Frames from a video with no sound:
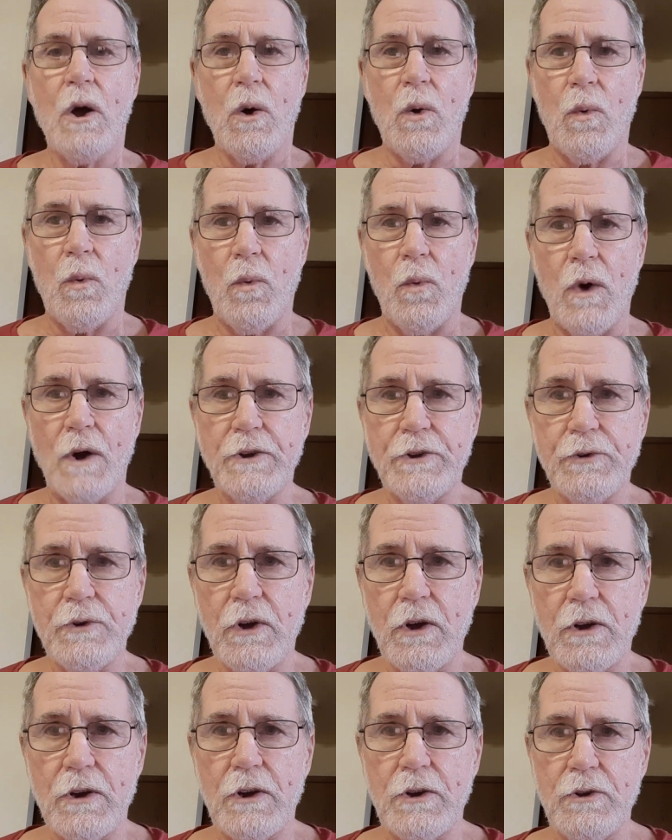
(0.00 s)
What you're
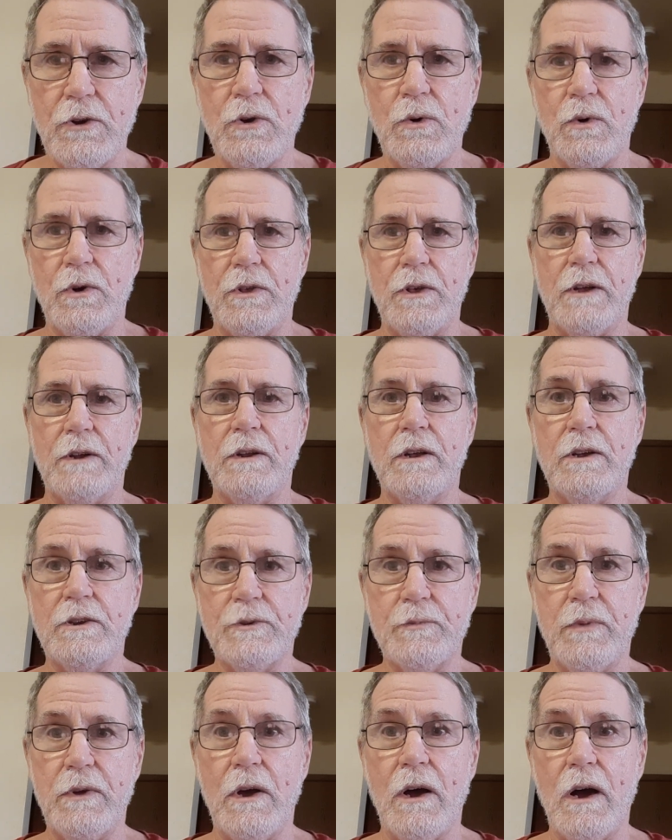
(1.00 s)
going to do with it is
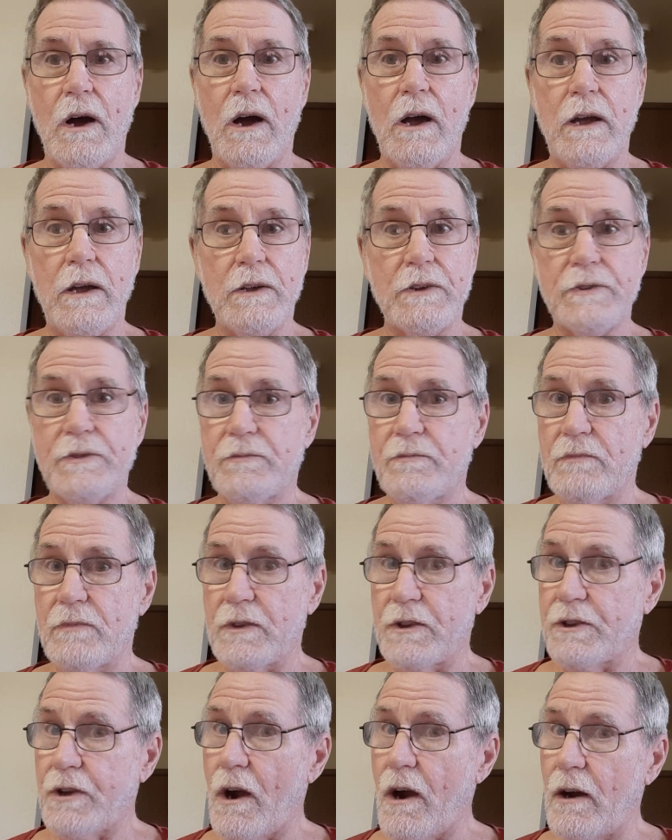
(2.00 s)
beyond is
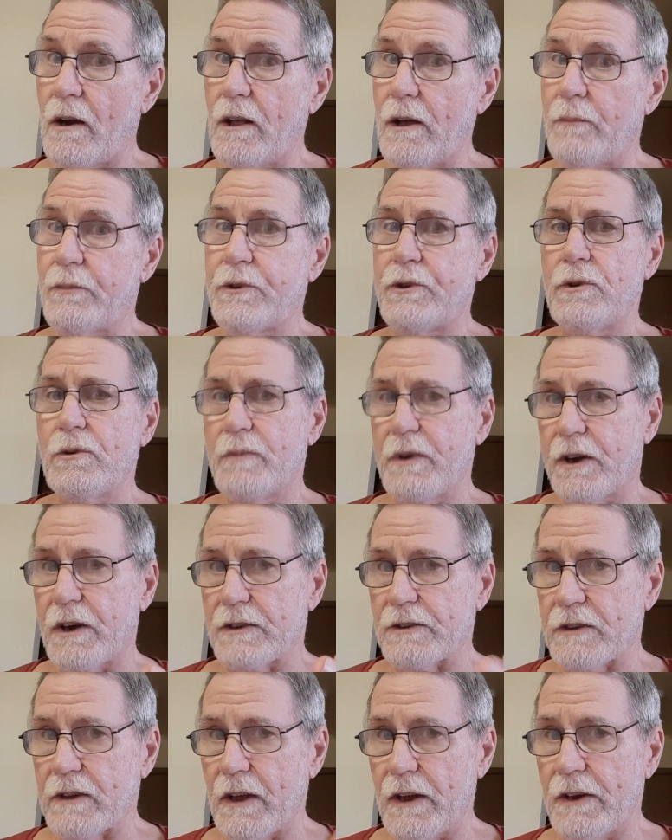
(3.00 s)
entirely up to you
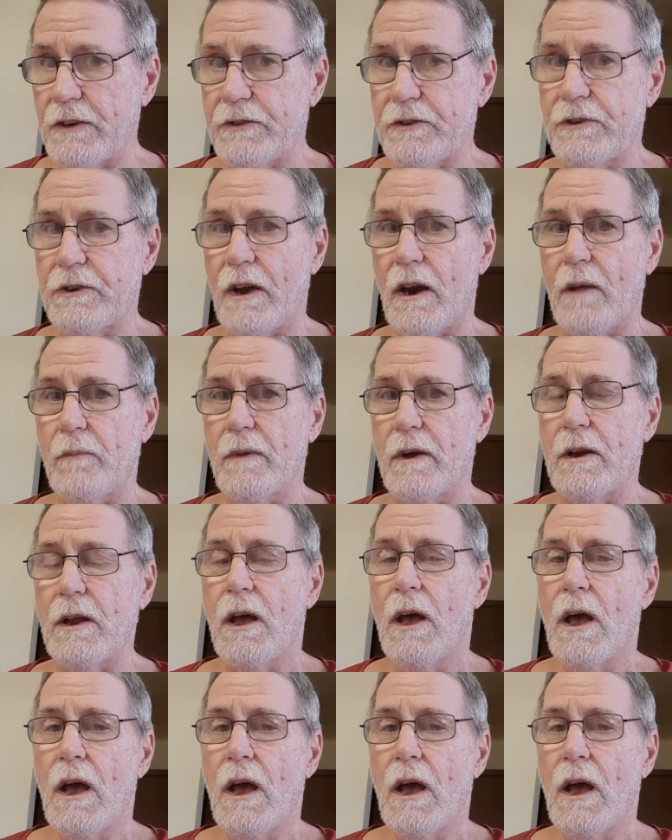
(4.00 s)
because, ladies and gentlemen,